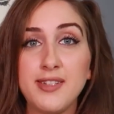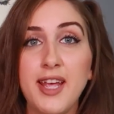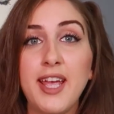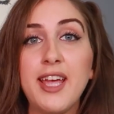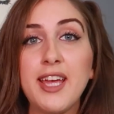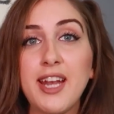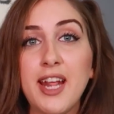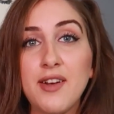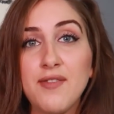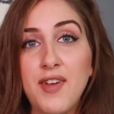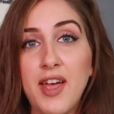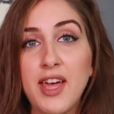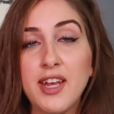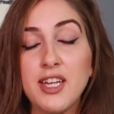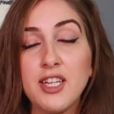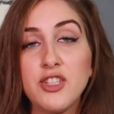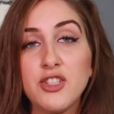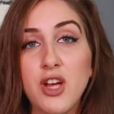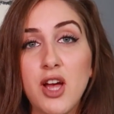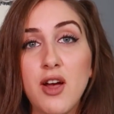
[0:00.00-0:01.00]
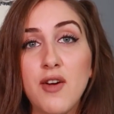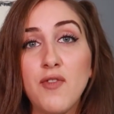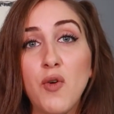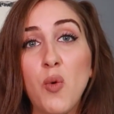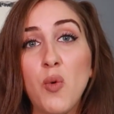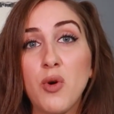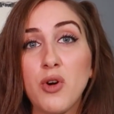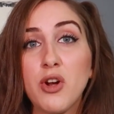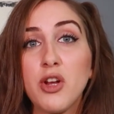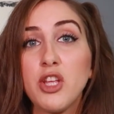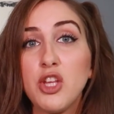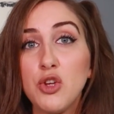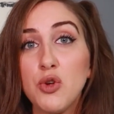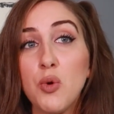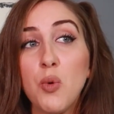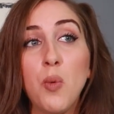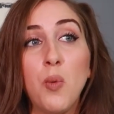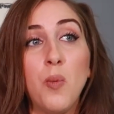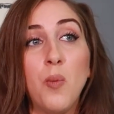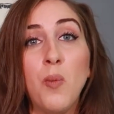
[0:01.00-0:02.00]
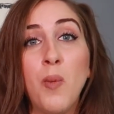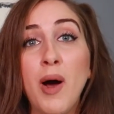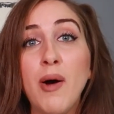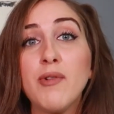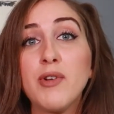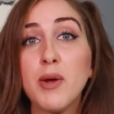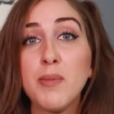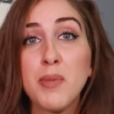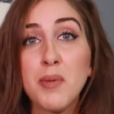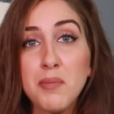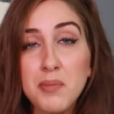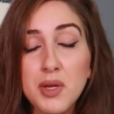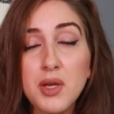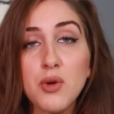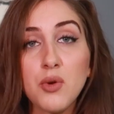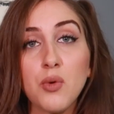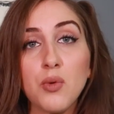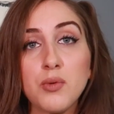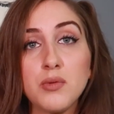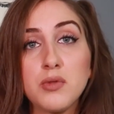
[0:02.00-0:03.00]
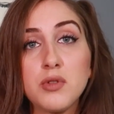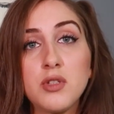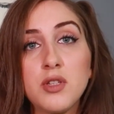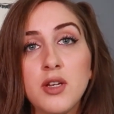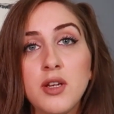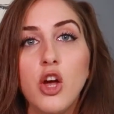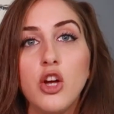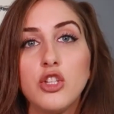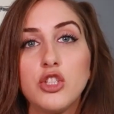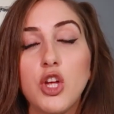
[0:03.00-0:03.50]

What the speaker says: taken advantage of or you wound up abused.